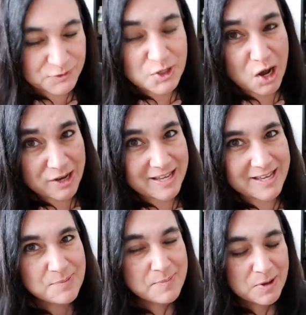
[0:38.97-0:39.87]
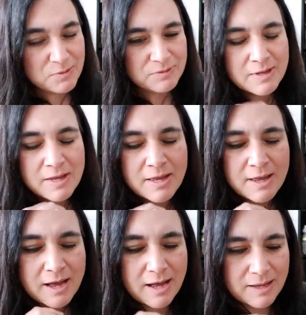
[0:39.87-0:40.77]
talking about
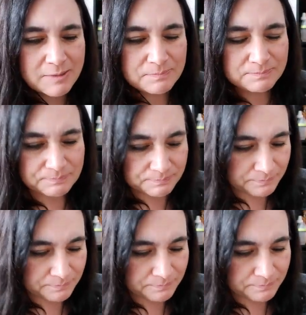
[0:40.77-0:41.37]
um,